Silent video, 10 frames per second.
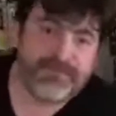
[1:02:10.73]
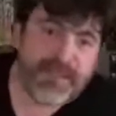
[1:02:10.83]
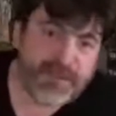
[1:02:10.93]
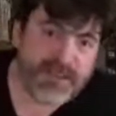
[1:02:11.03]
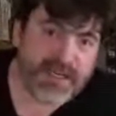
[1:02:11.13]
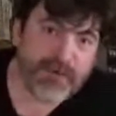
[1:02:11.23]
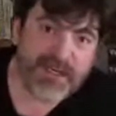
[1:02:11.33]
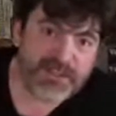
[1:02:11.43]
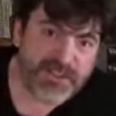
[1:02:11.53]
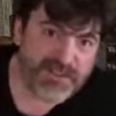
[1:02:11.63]

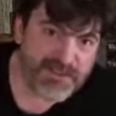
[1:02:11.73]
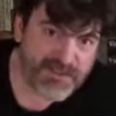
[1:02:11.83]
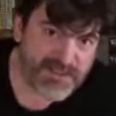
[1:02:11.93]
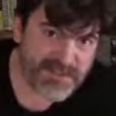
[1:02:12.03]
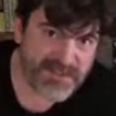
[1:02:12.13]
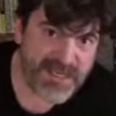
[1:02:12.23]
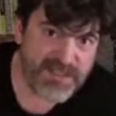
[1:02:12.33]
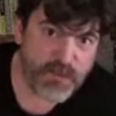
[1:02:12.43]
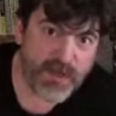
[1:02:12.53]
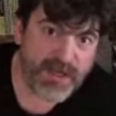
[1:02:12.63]
decorations as
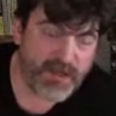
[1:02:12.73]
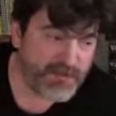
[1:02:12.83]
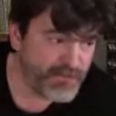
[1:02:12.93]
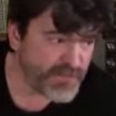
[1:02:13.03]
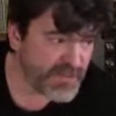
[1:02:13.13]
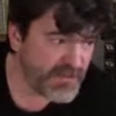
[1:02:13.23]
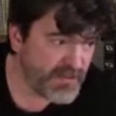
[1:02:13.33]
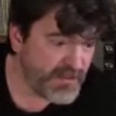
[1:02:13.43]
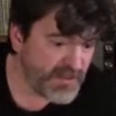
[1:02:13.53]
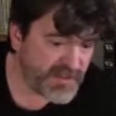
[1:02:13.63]
well,
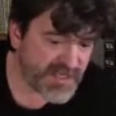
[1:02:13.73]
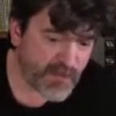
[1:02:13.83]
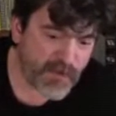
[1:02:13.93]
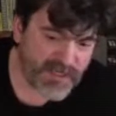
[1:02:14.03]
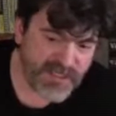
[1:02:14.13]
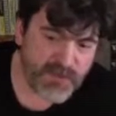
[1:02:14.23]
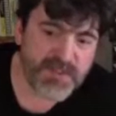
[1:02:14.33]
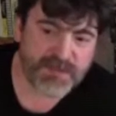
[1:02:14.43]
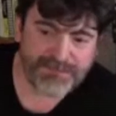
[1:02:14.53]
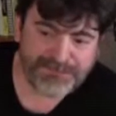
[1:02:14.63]
because I want to use
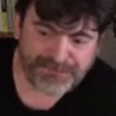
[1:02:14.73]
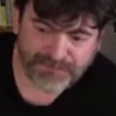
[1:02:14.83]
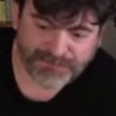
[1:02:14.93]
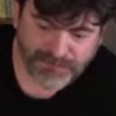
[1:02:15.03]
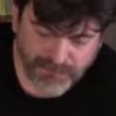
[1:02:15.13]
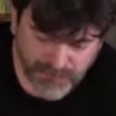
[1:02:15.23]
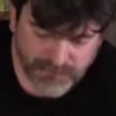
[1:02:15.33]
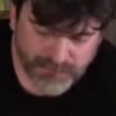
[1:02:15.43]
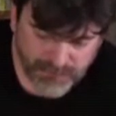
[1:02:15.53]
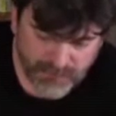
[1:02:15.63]
them.
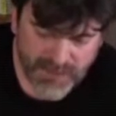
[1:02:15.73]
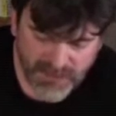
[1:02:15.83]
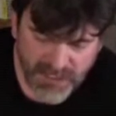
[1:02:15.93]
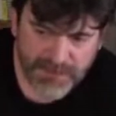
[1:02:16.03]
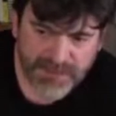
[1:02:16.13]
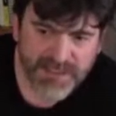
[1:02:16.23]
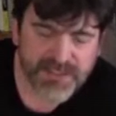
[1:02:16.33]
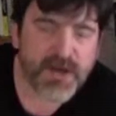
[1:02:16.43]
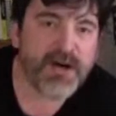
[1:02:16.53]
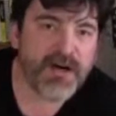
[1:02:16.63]
Keeping a
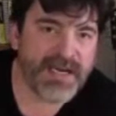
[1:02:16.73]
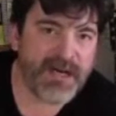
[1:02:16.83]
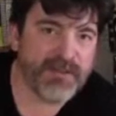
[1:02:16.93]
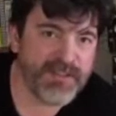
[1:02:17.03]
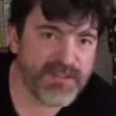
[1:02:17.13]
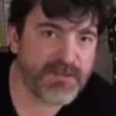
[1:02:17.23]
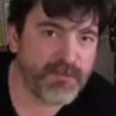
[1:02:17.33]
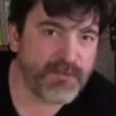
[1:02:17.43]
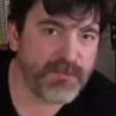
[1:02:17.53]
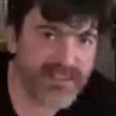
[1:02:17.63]
guitar out is a
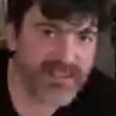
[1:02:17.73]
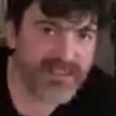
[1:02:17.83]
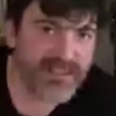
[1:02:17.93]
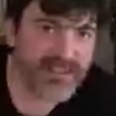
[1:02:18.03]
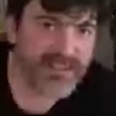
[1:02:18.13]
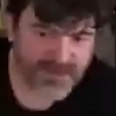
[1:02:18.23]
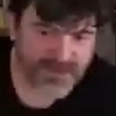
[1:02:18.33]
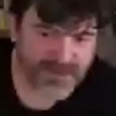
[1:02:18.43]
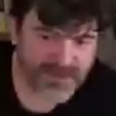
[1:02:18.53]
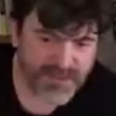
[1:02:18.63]
really, really good
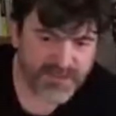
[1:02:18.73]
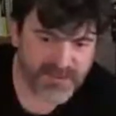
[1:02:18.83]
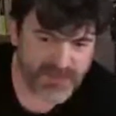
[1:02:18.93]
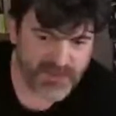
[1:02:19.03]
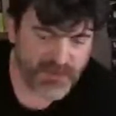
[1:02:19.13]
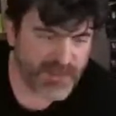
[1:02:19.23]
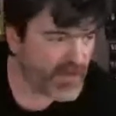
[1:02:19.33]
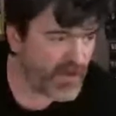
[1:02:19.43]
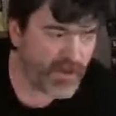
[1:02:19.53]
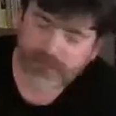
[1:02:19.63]
key thing to do, and
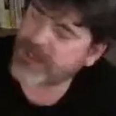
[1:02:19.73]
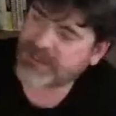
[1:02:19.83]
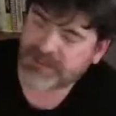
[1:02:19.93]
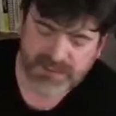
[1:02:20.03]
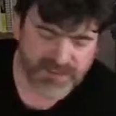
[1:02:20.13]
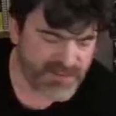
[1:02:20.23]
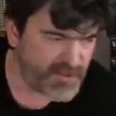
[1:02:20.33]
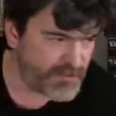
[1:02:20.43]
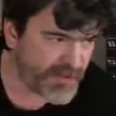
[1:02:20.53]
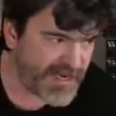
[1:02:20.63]
all practice is
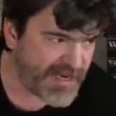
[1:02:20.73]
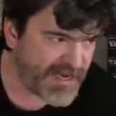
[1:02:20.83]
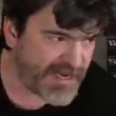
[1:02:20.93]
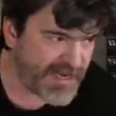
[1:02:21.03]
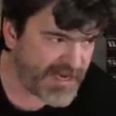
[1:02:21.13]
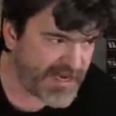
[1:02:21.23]
good practice.